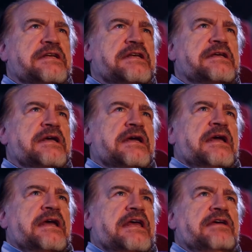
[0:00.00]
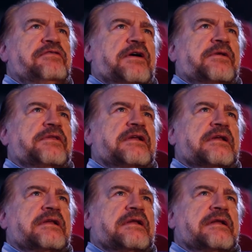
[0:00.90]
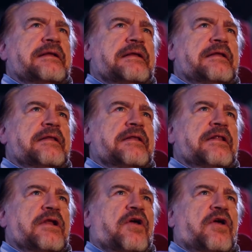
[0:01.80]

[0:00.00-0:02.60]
that he felt that a